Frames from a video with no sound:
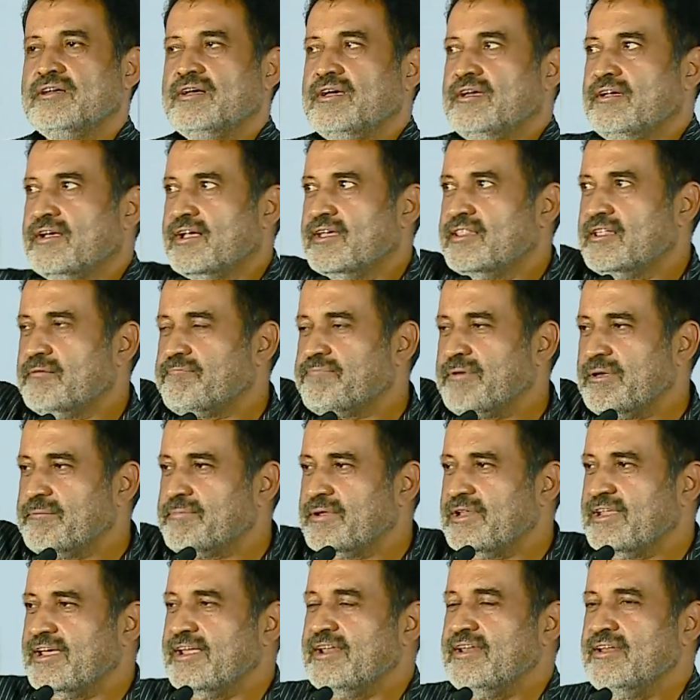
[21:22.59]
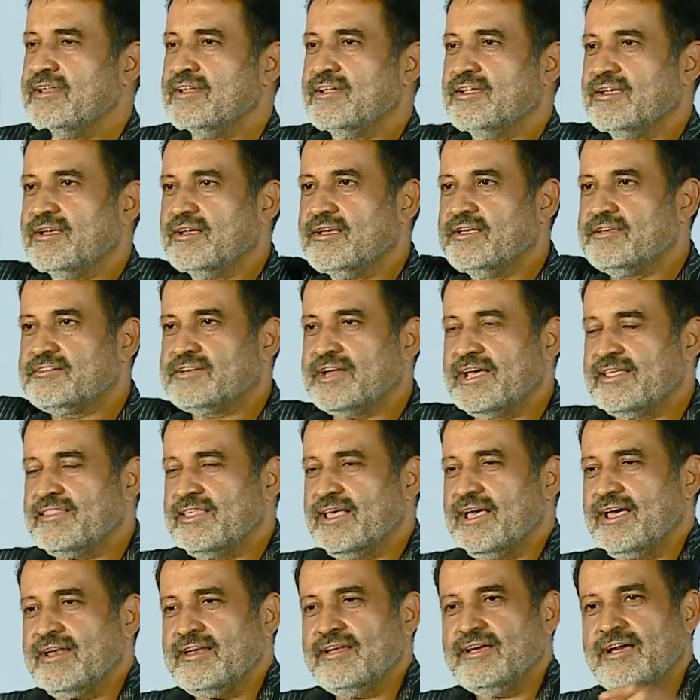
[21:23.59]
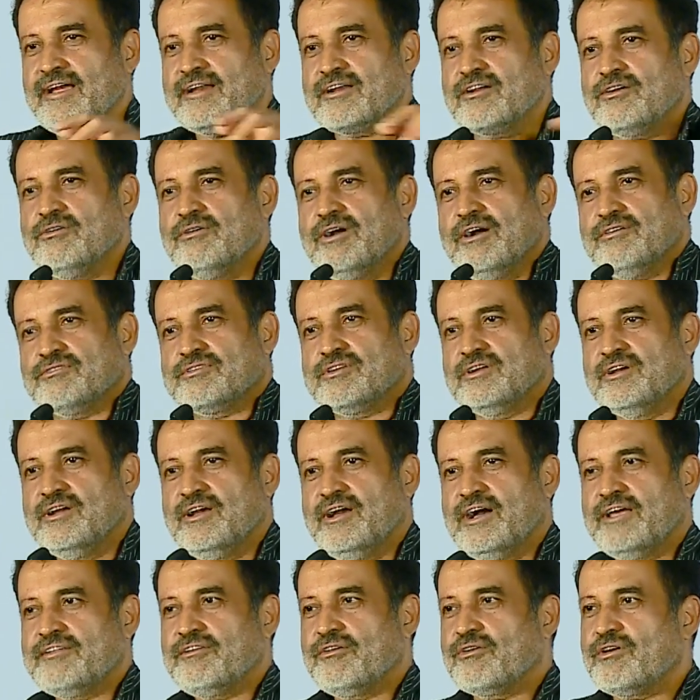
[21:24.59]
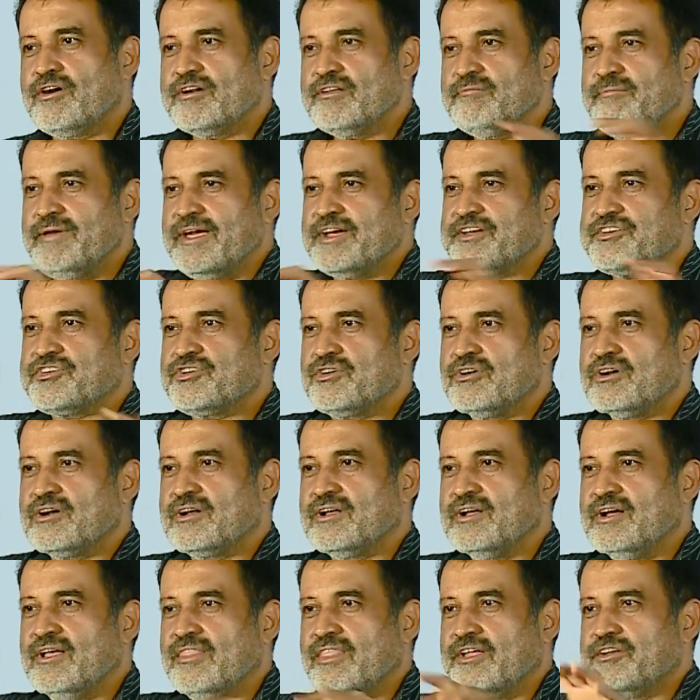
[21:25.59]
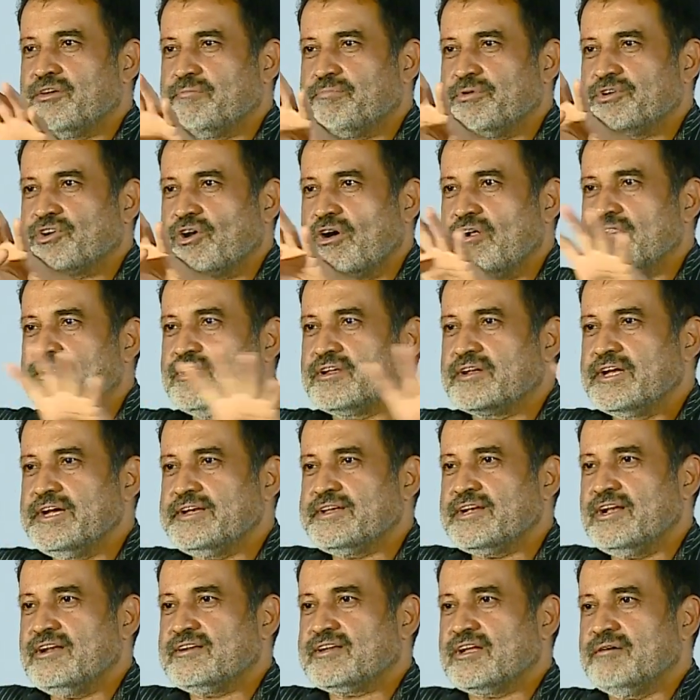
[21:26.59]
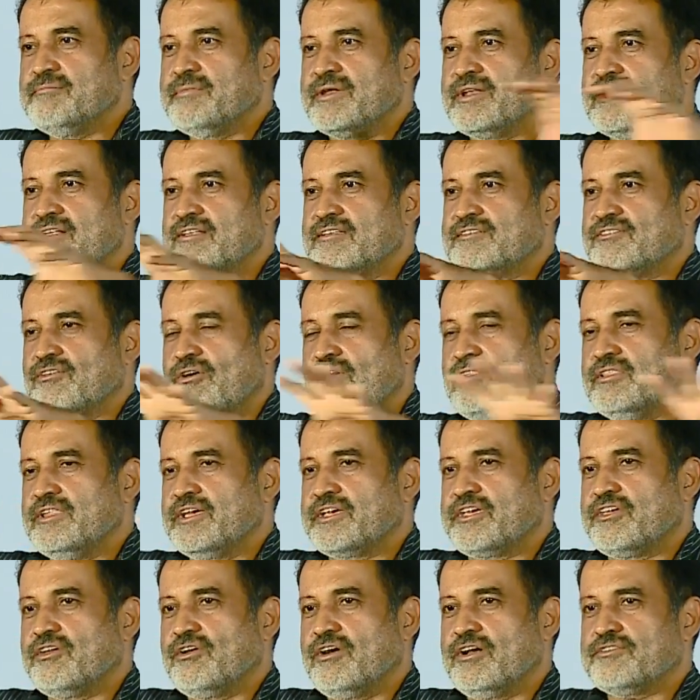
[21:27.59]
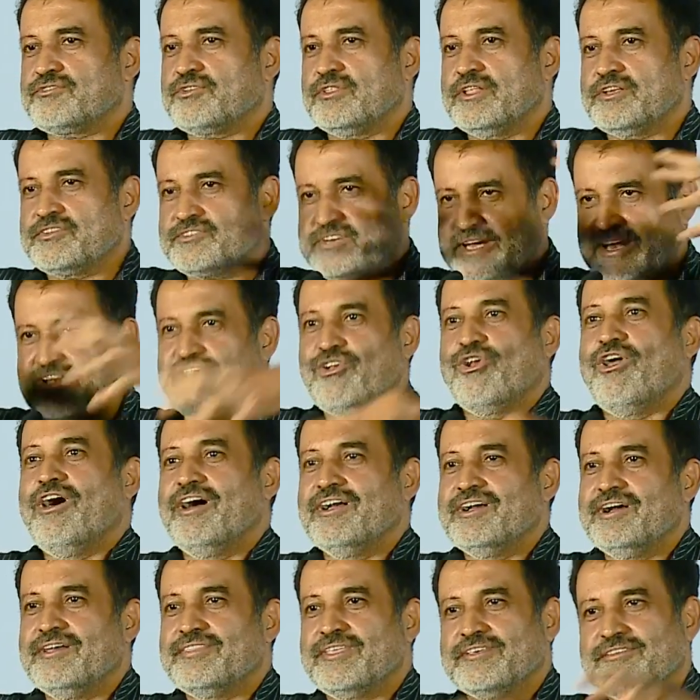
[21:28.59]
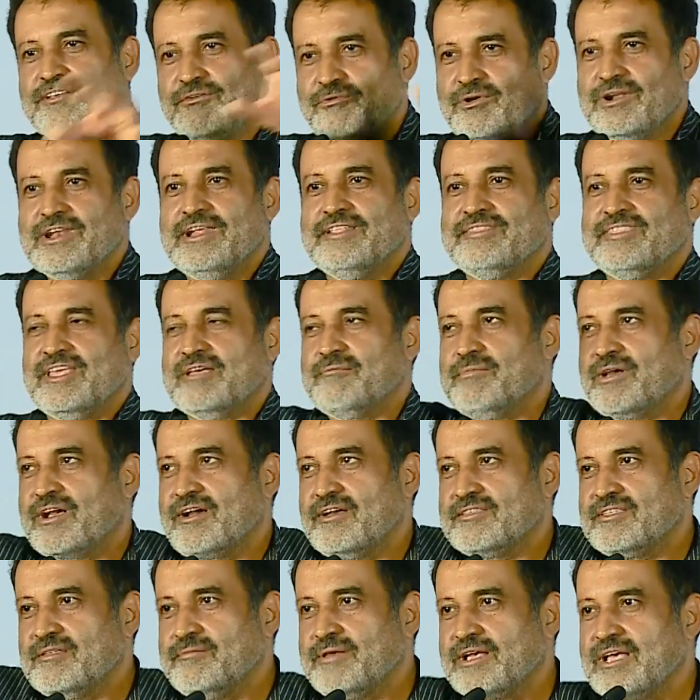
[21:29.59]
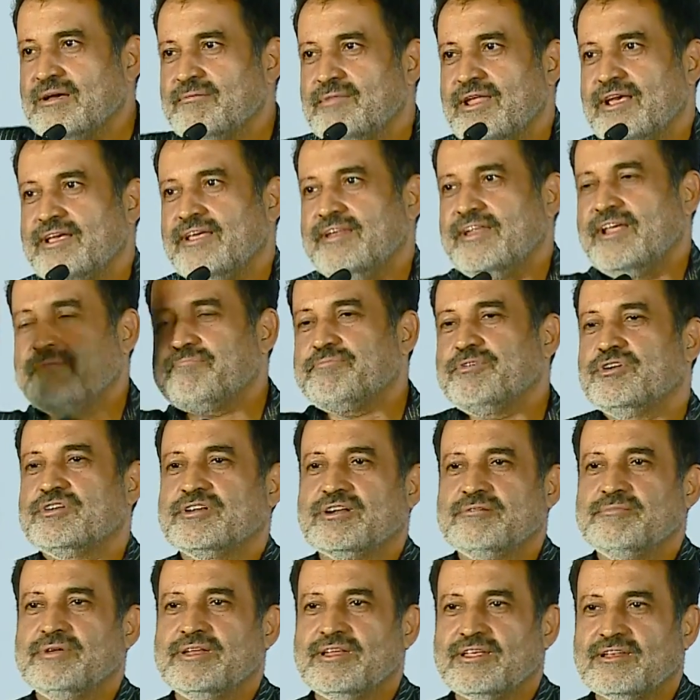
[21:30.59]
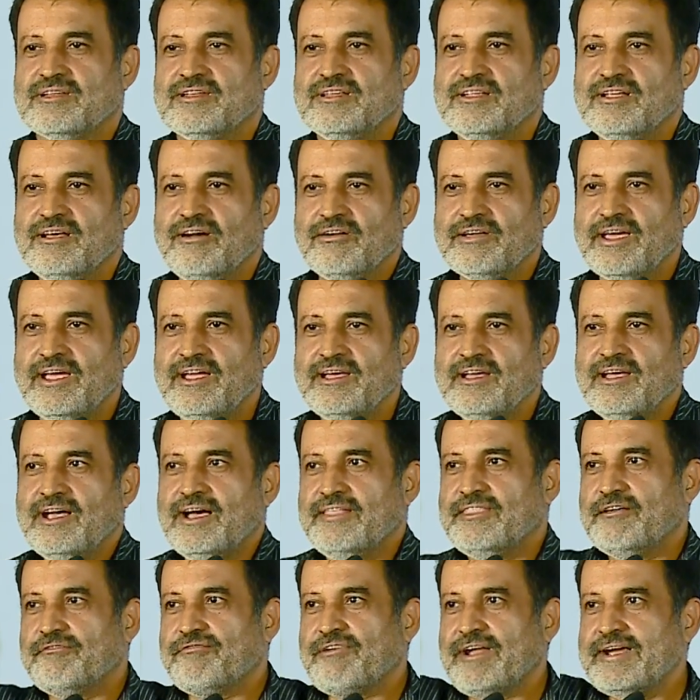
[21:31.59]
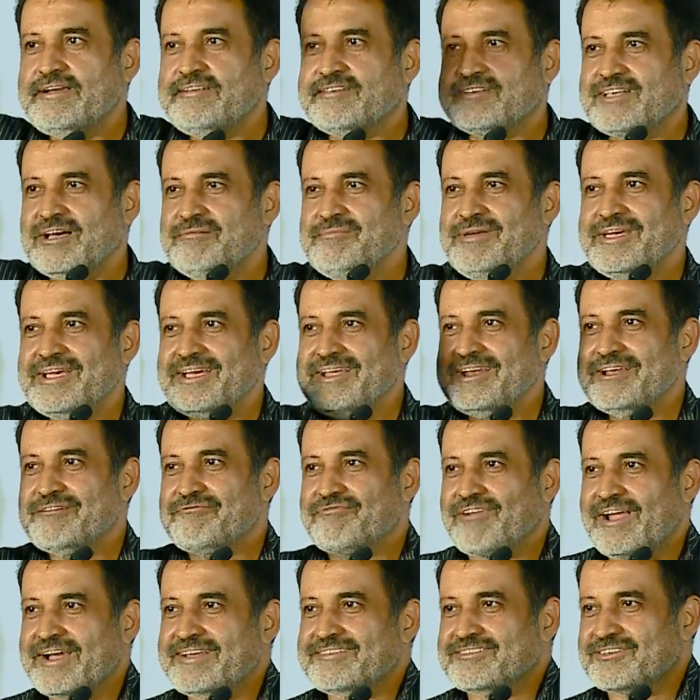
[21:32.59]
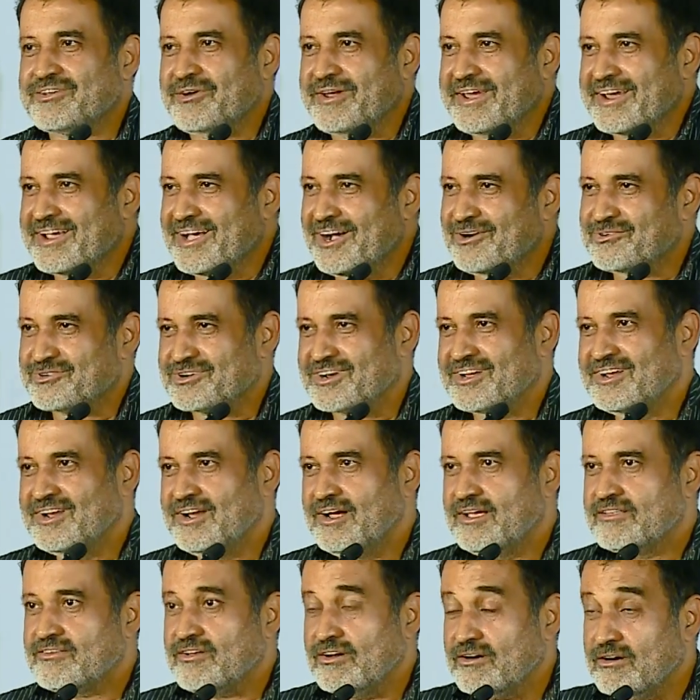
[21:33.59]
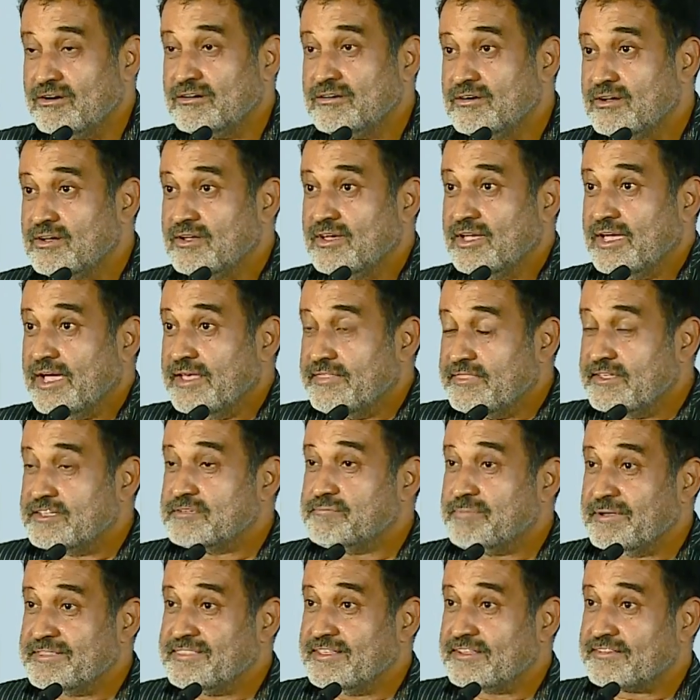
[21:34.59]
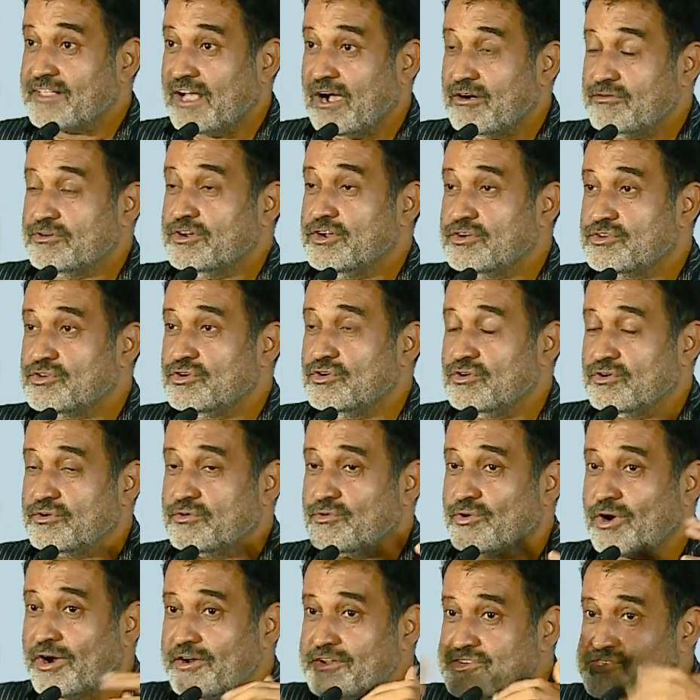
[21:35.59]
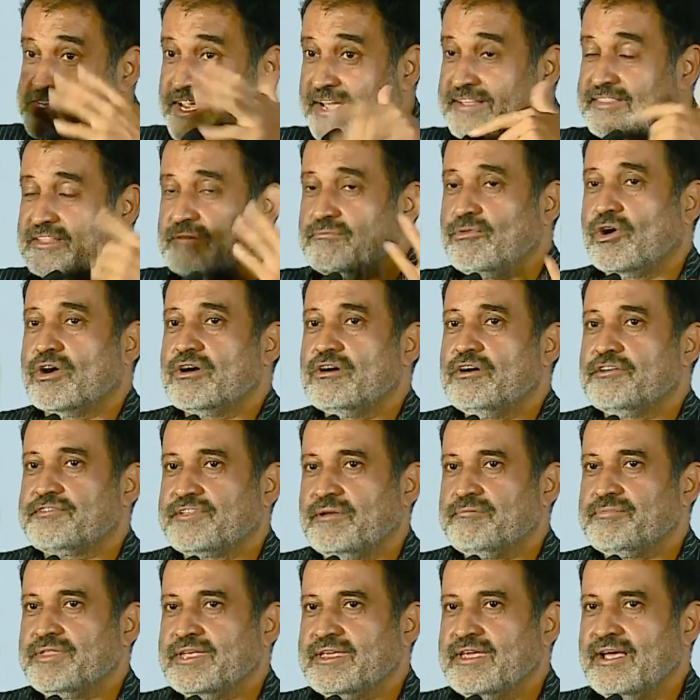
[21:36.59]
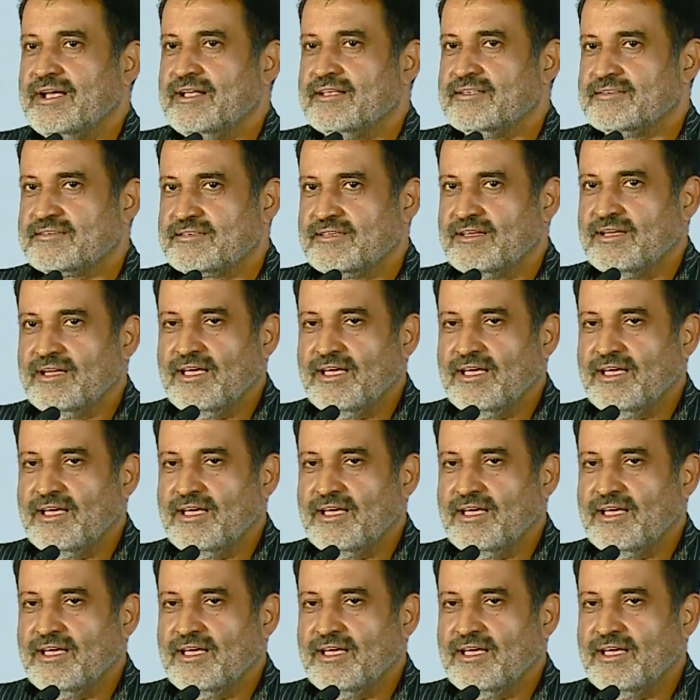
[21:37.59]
You get the people in, stay there and go out. And you've got to make sure that you put all the retail terminals, all the kiosks so they stay longer. That's the only thing, because they become like an airport terminal. Okay? And the flights coming in and flights going out. So, in this business, how do? You've got to change the model to something else.